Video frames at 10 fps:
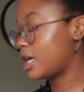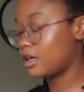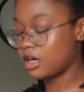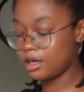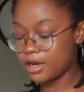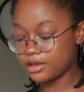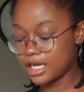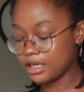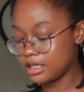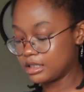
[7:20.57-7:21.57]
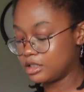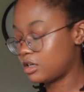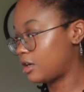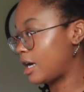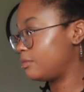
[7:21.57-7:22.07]
kind of hurt about that, because
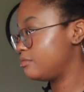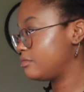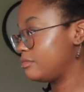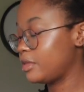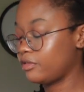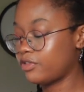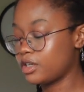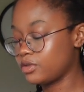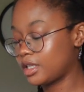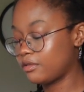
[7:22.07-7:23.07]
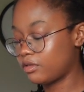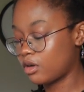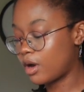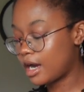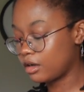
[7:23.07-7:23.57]
I've been friends with them for
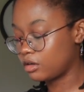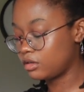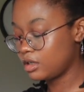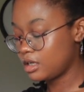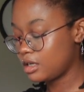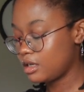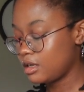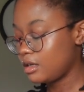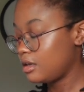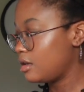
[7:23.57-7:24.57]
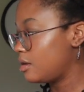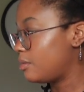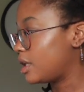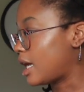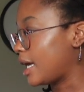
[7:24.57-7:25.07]
a while.
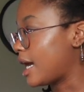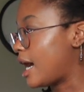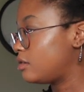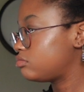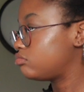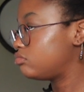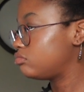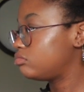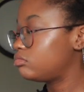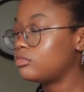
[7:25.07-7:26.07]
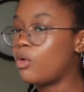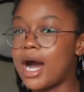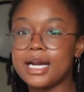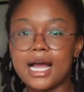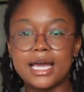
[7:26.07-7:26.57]
But like,
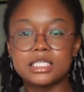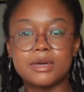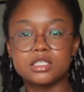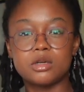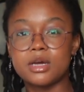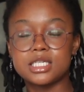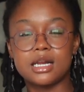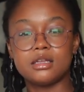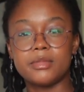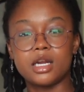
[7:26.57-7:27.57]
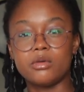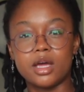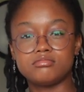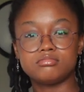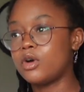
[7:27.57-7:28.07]
why did I expect so much out of them
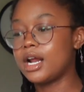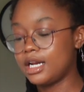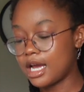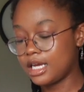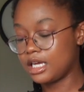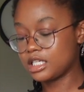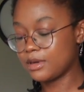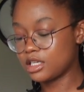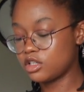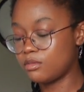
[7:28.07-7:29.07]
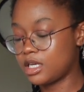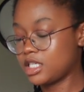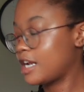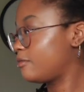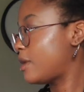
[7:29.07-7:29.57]
anyway? Why did I expect so much
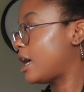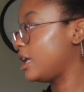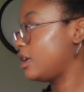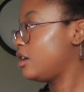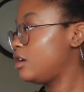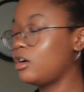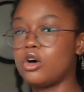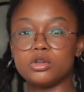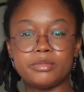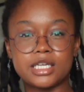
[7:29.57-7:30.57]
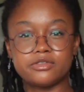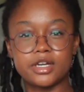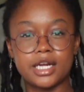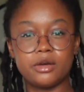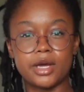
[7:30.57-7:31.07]
out of my old best
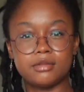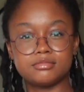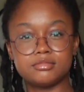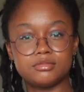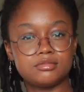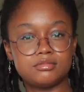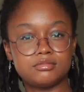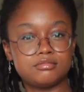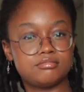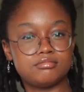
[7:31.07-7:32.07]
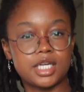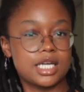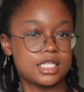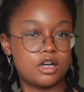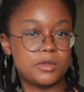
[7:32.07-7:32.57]
friend anyway?
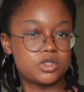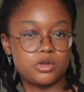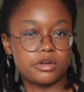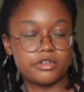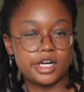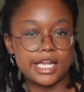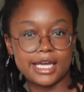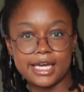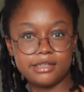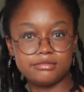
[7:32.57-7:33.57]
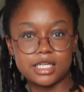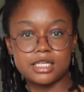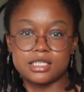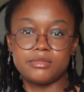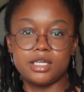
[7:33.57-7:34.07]
Because I almost knew her for a decade? That
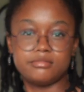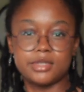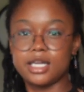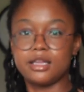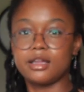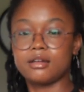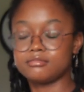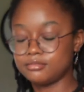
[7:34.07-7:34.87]
doesn't mean anything.